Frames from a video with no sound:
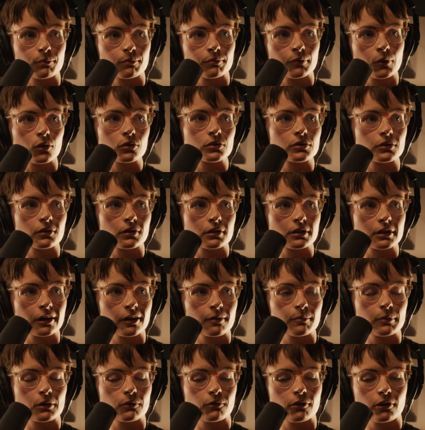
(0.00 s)
most of the
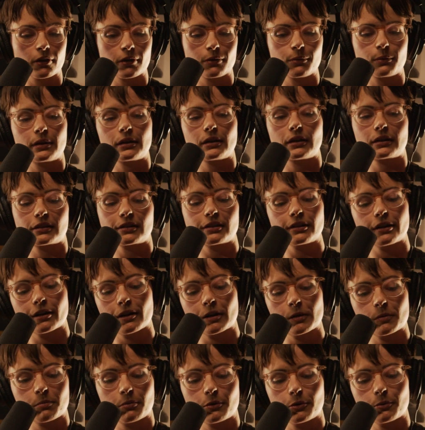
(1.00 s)
time and very willing to
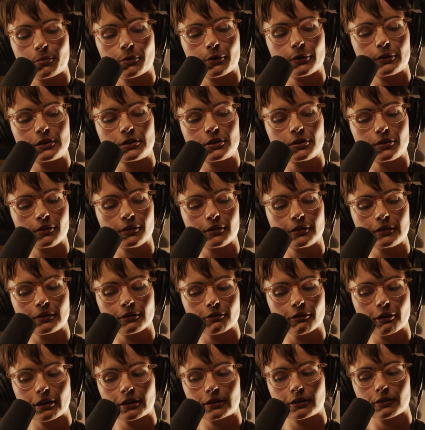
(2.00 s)
help or point you in the
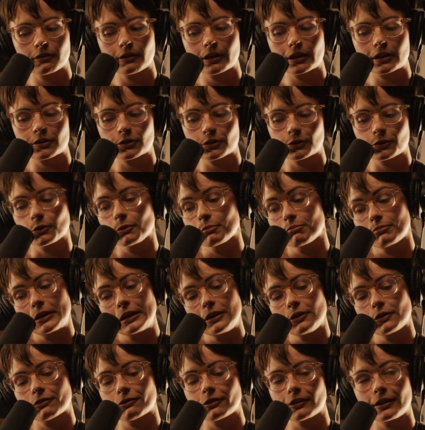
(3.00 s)
right direction or be
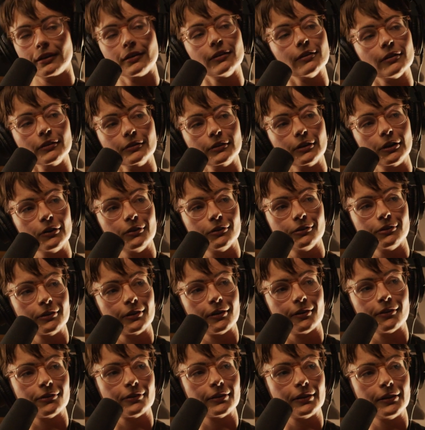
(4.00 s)
your friend and go for
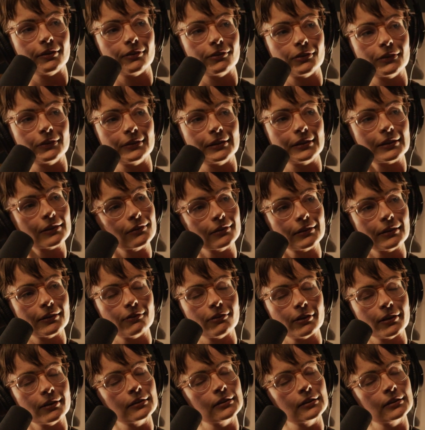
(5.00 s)
coffee every week or whatever.